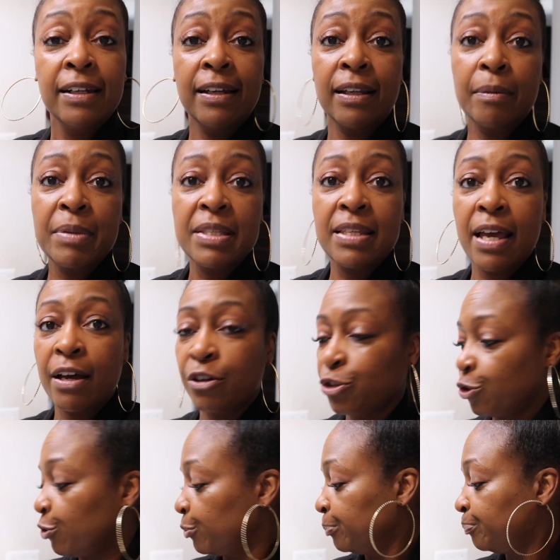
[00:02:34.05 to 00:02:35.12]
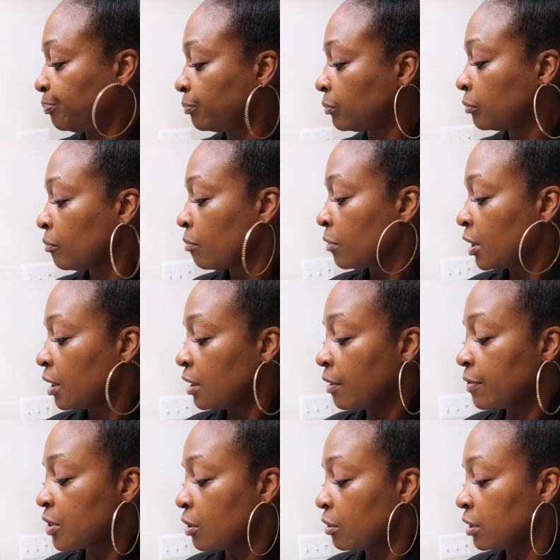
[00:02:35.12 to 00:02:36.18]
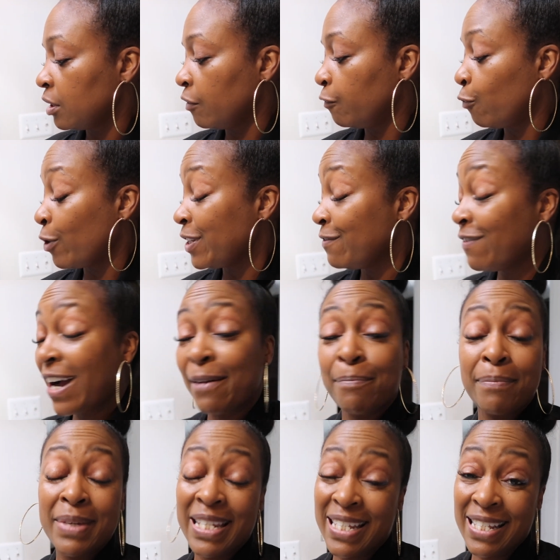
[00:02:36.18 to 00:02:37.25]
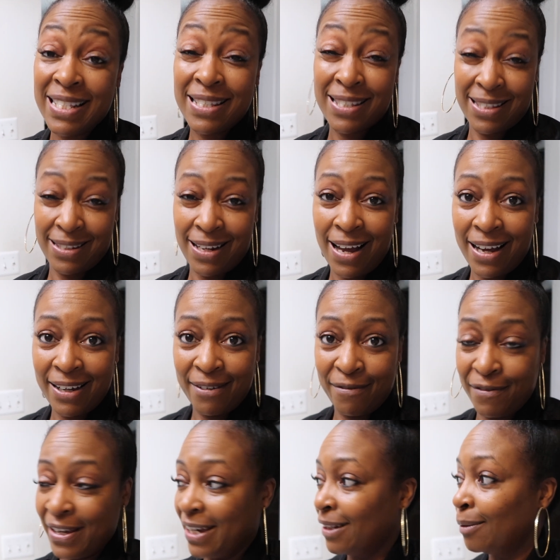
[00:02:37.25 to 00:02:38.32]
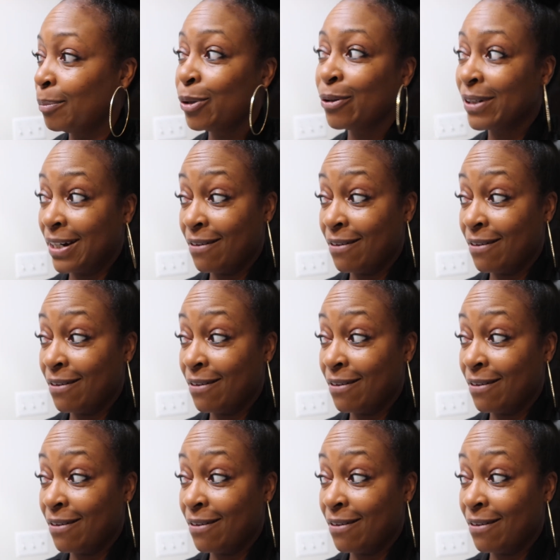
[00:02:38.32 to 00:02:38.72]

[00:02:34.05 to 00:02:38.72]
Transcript: Now, let me tell you, there was only a 45-minute slot available,